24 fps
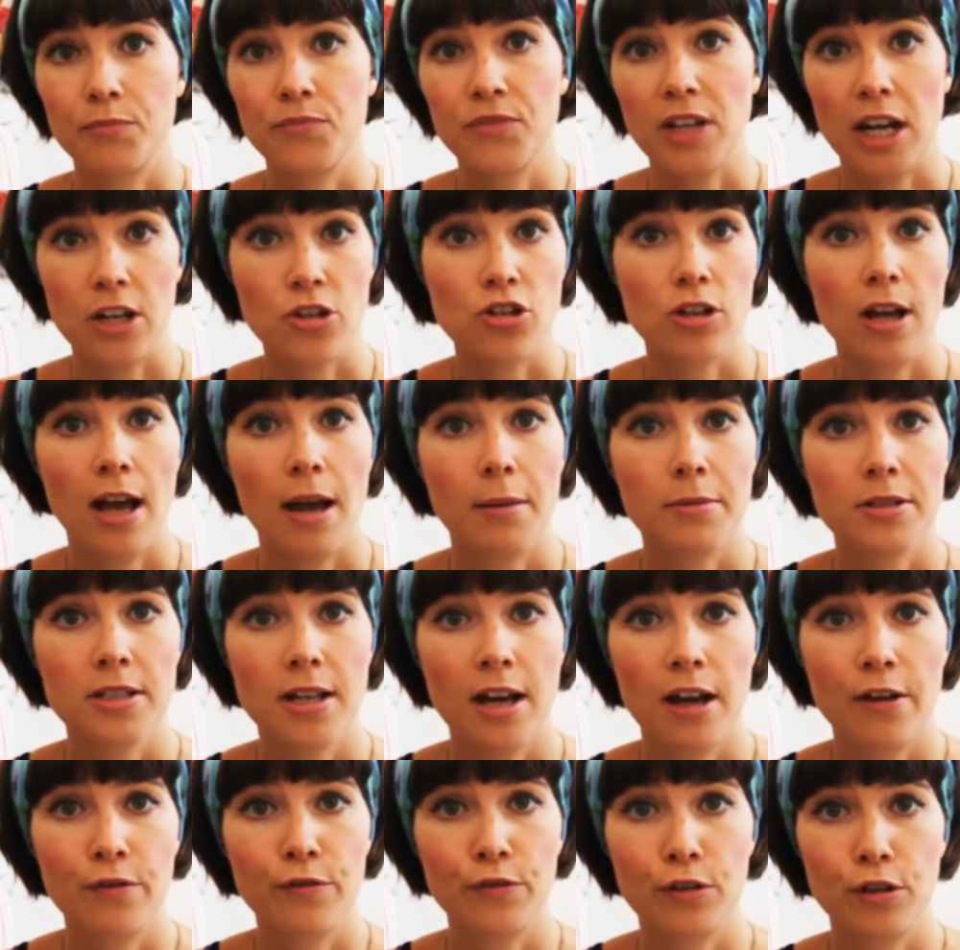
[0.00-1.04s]
natural
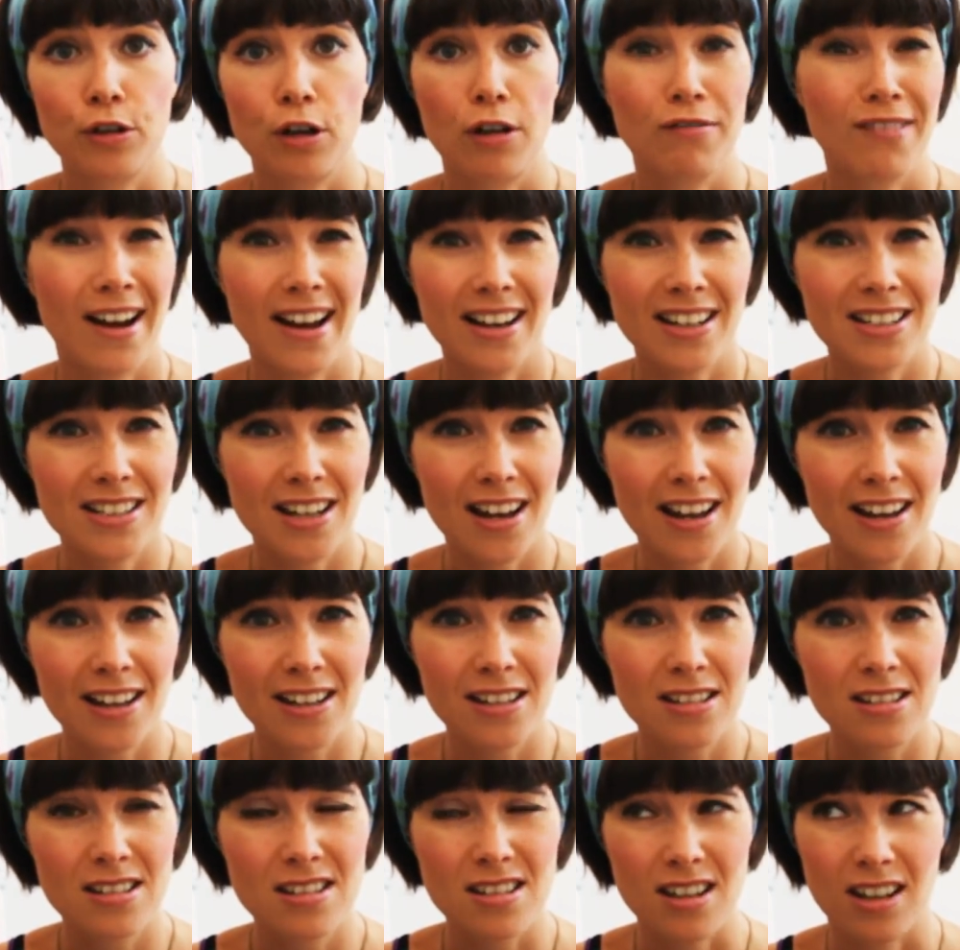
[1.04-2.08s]
habitat for orangutans,